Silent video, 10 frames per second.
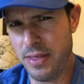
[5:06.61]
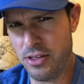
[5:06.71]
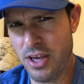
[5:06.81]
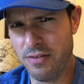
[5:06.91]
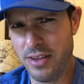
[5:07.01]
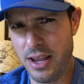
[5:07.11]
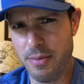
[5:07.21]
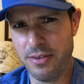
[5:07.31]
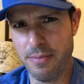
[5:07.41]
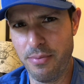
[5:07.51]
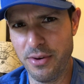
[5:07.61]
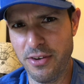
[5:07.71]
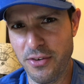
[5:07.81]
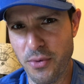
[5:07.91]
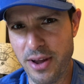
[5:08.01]
they change the name at some point
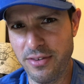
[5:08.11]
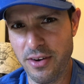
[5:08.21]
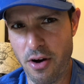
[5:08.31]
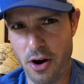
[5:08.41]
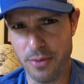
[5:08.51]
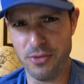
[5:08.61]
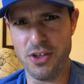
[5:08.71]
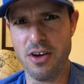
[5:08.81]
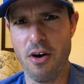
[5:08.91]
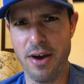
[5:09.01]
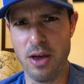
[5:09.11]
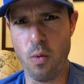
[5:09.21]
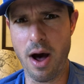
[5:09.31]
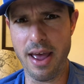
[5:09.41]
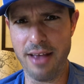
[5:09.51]
to Grayson Arms,
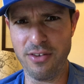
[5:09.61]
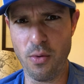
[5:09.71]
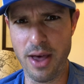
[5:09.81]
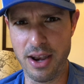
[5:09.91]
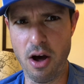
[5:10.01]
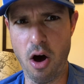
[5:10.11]
Grayson